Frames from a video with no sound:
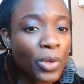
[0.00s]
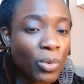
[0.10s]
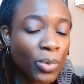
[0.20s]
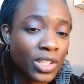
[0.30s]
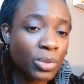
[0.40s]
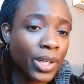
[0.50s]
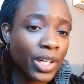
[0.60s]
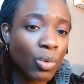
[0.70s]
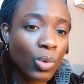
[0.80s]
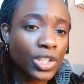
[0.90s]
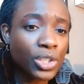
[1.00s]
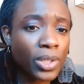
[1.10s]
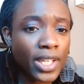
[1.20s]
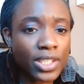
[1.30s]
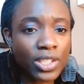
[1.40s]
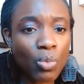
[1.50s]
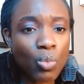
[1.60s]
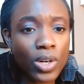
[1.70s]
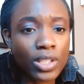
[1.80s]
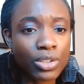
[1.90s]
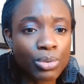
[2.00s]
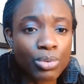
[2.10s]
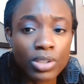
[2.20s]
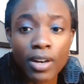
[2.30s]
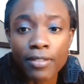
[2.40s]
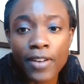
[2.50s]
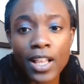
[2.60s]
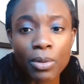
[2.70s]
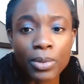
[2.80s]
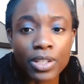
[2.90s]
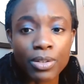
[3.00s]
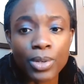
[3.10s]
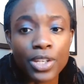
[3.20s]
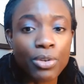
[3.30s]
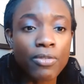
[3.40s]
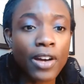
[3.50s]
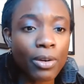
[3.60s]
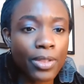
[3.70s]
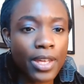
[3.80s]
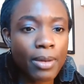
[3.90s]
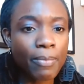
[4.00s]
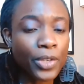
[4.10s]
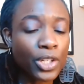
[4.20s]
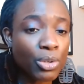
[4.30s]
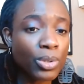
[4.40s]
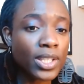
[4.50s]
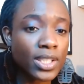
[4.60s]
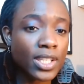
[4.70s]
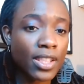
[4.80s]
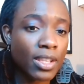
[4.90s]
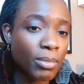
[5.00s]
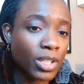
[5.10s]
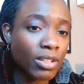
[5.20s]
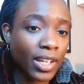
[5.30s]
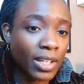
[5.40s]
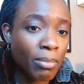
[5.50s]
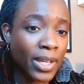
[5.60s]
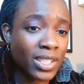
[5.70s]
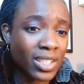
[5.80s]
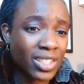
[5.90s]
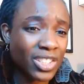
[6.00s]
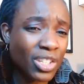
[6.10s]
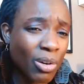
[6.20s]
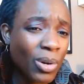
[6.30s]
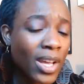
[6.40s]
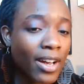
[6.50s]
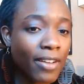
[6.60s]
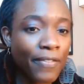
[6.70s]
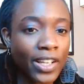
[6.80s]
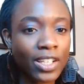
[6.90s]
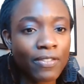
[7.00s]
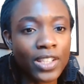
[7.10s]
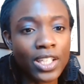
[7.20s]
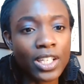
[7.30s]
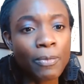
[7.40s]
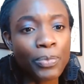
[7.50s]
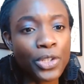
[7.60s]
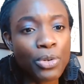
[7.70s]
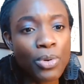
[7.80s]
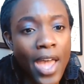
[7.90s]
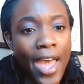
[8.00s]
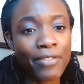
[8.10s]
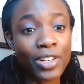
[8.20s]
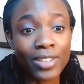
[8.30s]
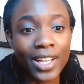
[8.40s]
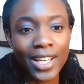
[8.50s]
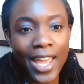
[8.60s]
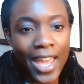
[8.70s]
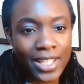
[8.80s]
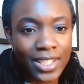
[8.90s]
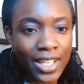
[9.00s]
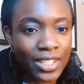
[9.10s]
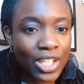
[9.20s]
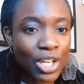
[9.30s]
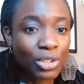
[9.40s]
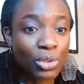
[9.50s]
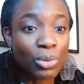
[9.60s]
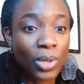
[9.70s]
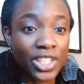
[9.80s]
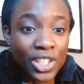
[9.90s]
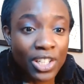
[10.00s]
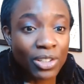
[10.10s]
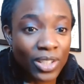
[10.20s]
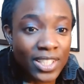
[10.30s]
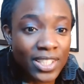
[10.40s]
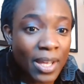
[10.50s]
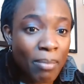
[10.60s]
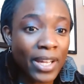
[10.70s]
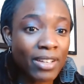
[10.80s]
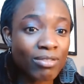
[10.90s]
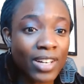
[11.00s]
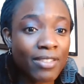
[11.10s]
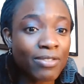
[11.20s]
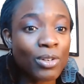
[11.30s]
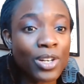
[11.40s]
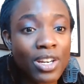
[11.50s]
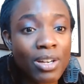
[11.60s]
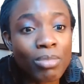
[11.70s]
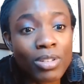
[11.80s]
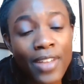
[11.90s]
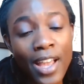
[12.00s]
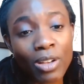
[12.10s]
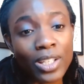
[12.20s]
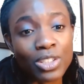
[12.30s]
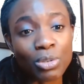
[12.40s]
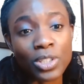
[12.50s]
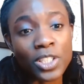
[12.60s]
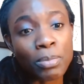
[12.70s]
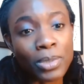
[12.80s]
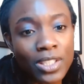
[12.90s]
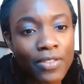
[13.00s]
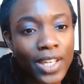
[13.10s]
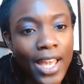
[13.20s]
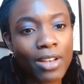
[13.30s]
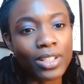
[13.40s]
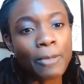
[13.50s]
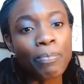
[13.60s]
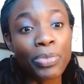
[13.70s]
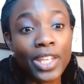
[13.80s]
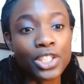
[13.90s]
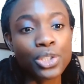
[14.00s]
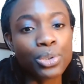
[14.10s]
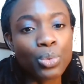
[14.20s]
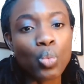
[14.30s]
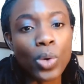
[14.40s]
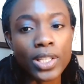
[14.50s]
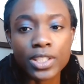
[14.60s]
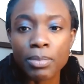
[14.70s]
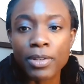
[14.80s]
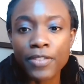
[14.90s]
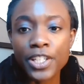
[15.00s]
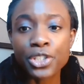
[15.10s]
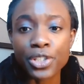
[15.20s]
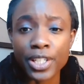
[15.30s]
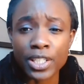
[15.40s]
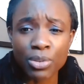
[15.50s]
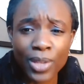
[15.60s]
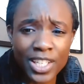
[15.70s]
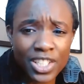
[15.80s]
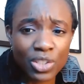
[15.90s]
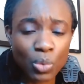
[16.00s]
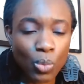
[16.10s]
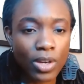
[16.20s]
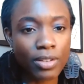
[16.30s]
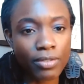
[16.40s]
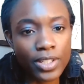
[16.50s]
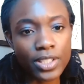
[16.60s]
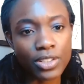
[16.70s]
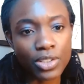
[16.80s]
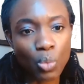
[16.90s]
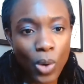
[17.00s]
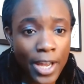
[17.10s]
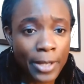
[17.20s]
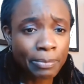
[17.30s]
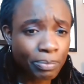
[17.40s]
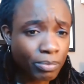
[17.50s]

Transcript: with Twitter, once you get someone to start following you and you follow them, you can send them a direct message. So effectively, you have direct access to a journalist that might write for a number of outlets or a specific outlet that you want to be featured in. So that's just one of the reasons why